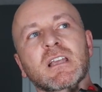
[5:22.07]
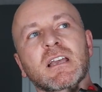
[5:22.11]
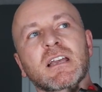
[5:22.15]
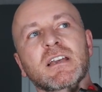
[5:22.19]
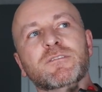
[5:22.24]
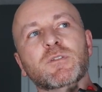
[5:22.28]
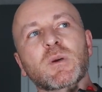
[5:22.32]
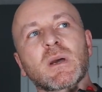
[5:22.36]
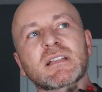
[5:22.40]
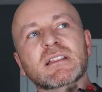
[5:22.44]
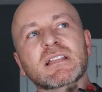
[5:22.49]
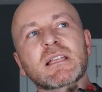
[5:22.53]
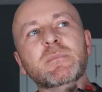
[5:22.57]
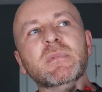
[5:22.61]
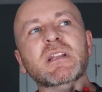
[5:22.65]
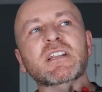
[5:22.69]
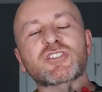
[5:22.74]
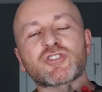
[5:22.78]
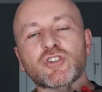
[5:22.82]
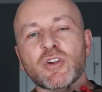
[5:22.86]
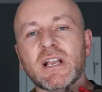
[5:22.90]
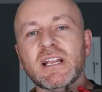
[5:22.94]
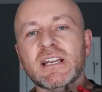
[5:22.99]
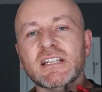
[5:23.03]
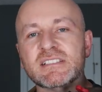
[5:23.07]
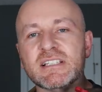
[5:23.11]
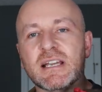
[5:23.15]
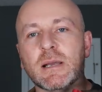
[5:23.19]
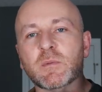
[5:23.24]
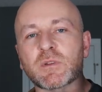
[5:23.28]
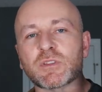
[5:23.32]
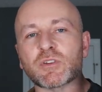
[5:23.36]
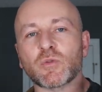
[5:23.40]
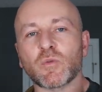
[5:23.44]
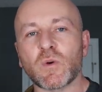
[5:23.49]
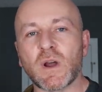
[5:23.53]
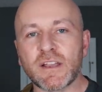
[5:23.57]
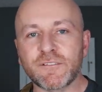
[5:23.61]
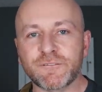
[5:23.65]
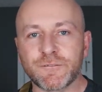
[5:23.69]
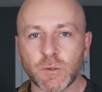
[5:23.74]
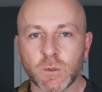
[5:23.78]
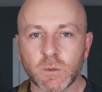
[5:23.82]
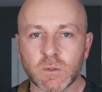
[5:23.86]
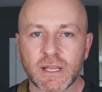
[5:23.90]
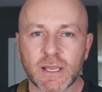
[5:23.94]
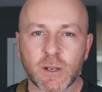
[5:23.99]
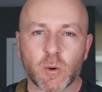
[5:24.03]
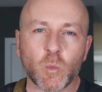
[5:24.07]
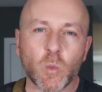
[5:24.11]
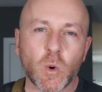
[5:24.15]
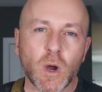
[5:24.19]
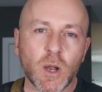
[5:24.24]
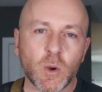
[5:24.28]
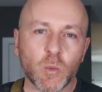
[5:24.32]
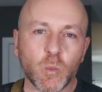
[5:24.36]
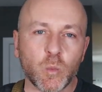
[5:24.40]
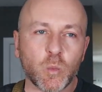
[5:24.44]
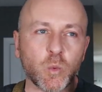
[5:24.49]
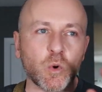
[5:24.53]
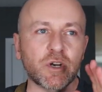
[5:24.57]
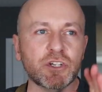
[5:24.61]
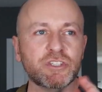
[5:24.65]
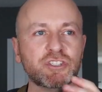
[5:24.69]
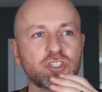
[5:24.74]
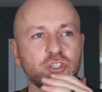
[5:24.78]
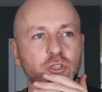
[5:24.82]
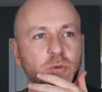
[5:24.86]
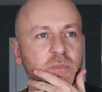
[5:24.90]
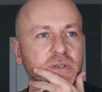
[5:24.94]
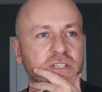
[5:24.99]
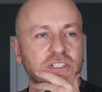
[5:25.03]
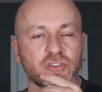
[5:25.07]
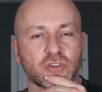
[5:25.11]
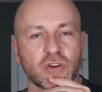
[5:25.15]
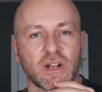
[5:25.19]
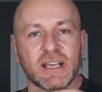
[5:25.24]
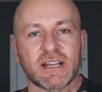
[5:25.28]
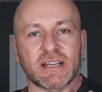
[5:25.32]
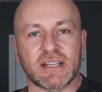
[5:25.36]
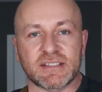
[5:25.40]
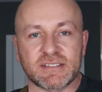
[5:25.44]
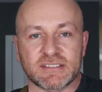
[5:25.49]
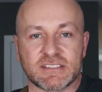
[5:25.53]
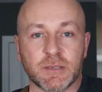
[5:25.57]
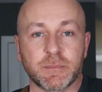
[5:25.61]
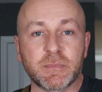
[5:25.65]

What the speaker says: if you had limited training time with your rifle, like what would you be training?